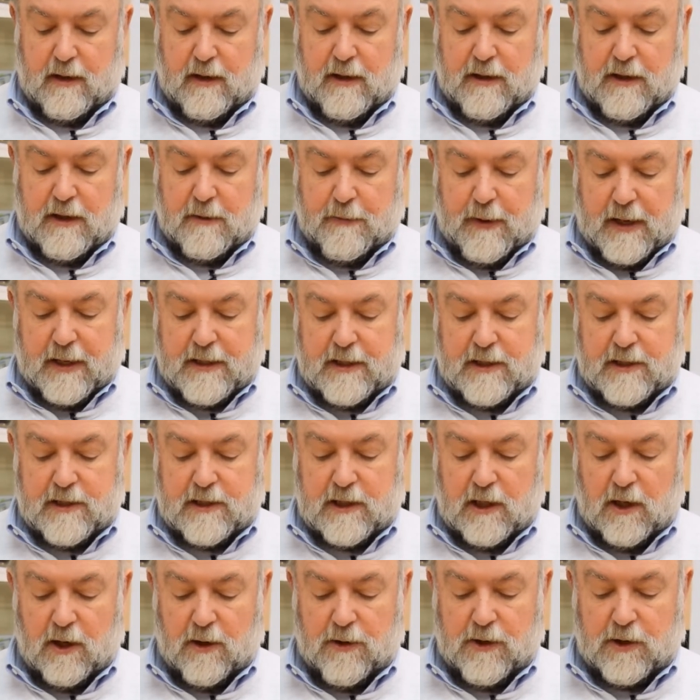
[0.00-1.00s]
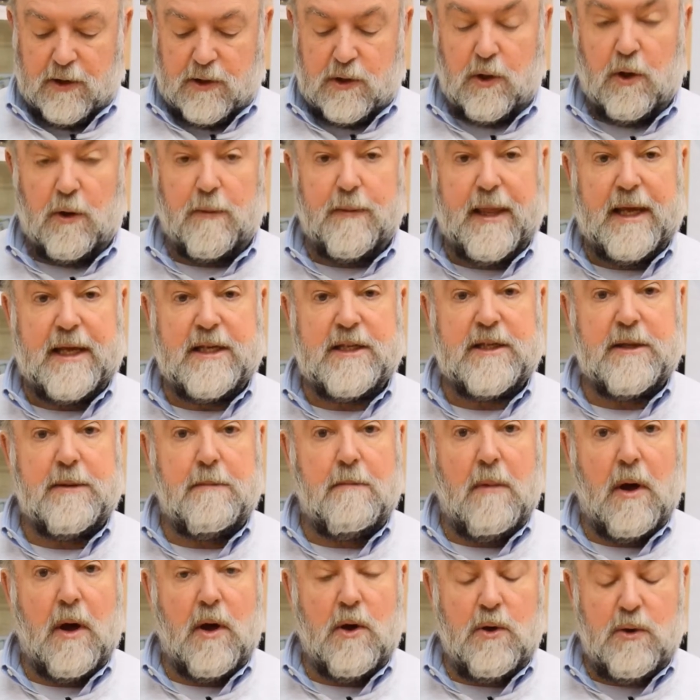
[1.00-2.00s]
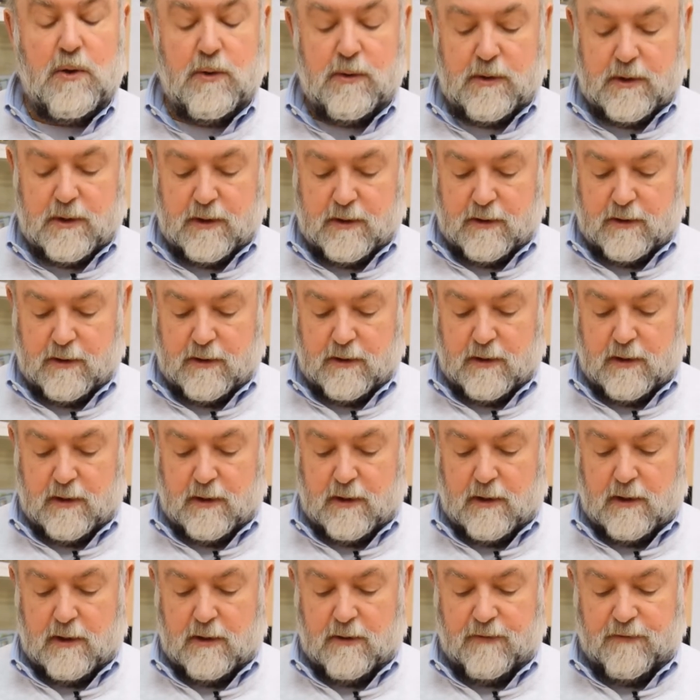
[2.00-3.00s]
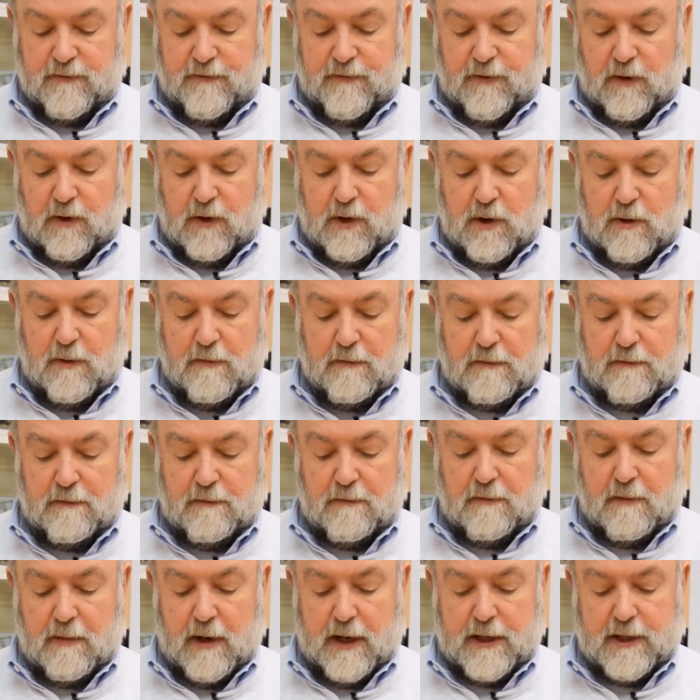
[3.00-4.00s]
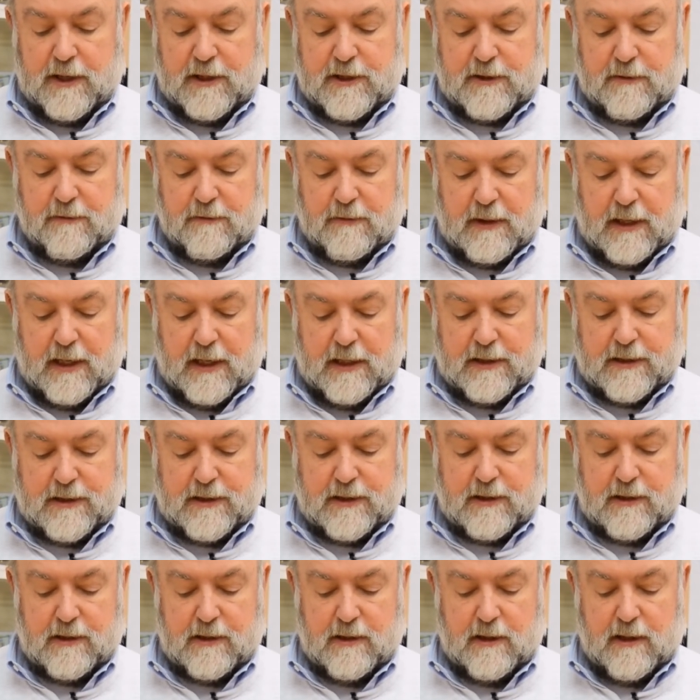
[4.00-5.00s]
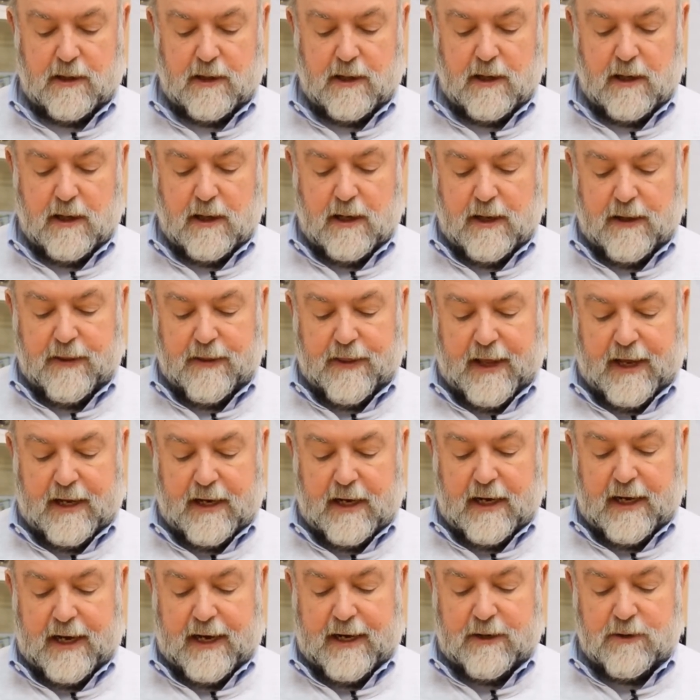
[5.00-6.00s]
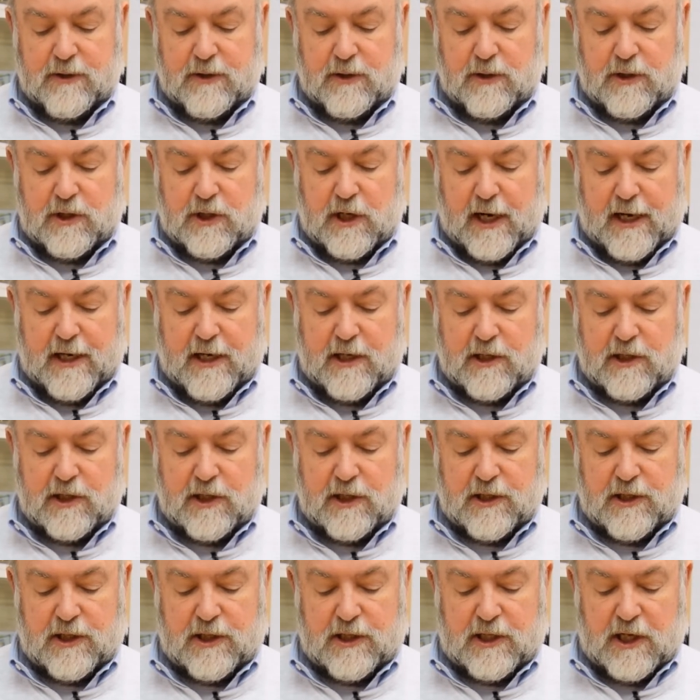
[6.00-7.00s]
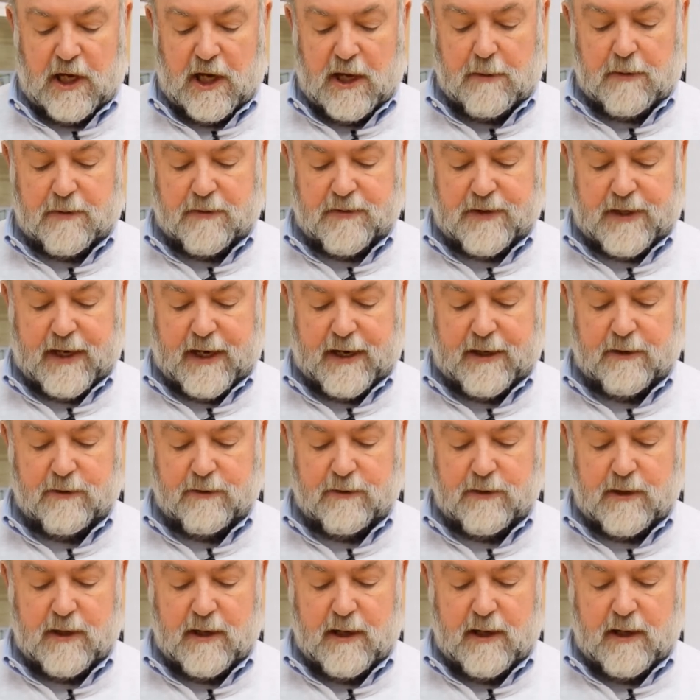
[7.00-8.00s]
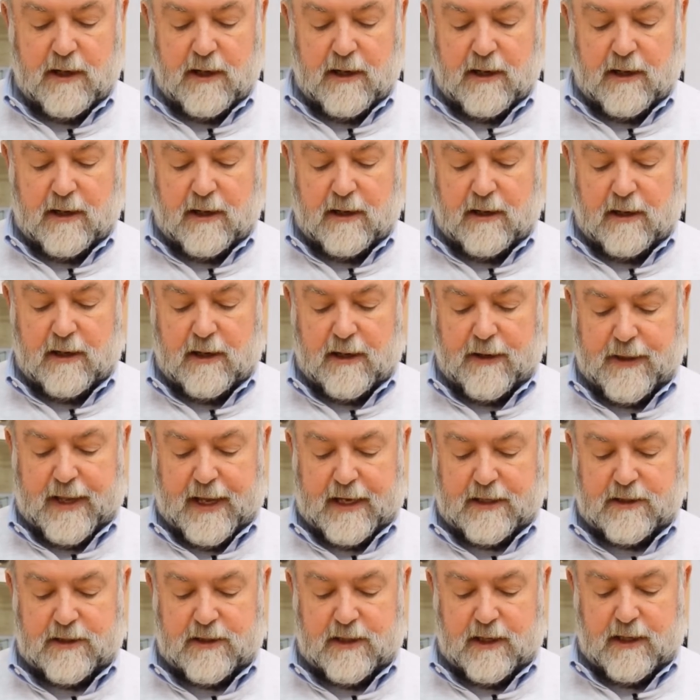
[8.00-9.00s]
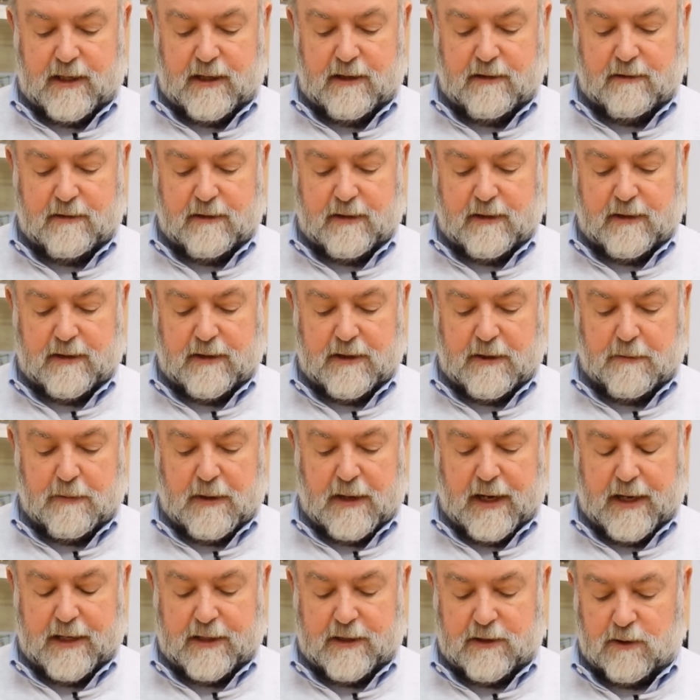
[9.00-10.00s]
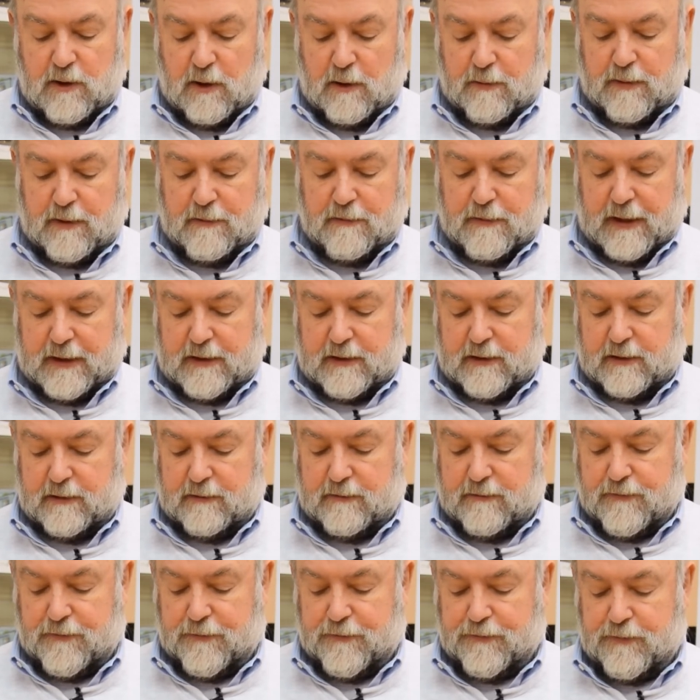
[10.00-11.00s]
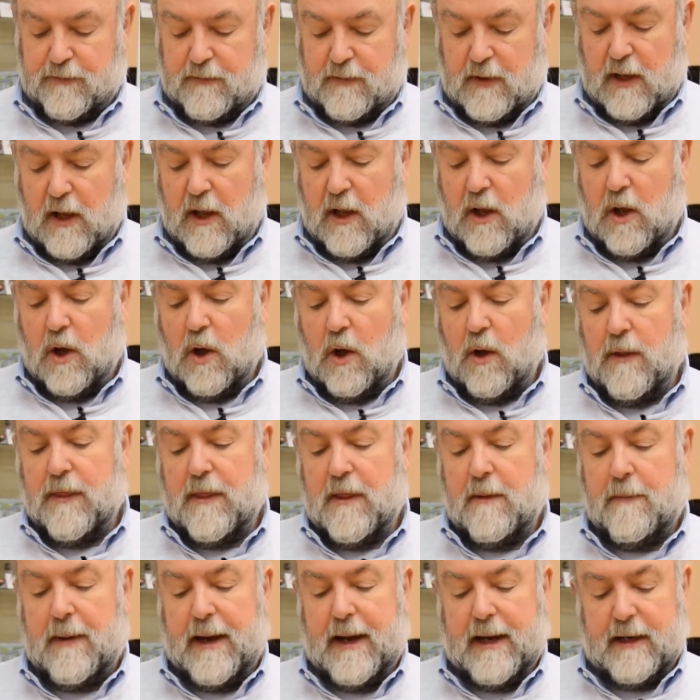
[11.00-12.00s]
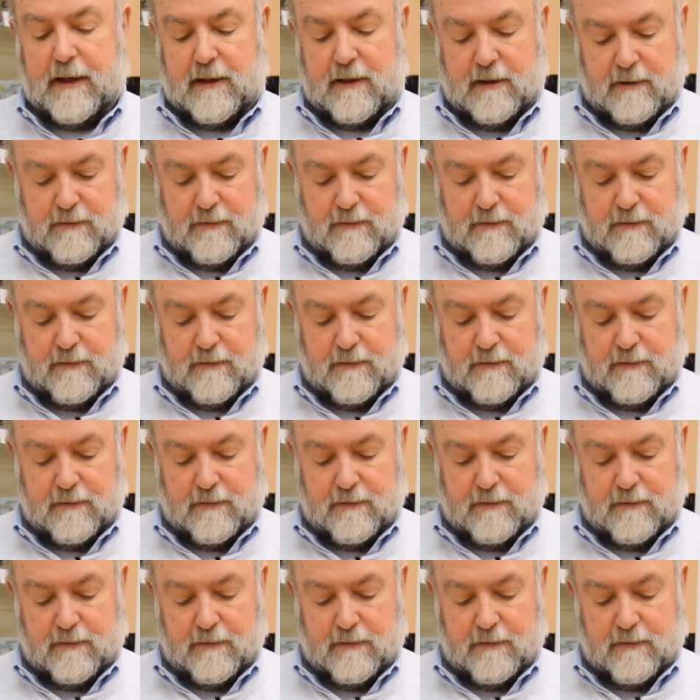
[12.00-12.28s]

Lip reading: the buttons along the top, that's the mode, volume, minus and plus. That allows you to change the type of sound, and that's the play stop button. On the back,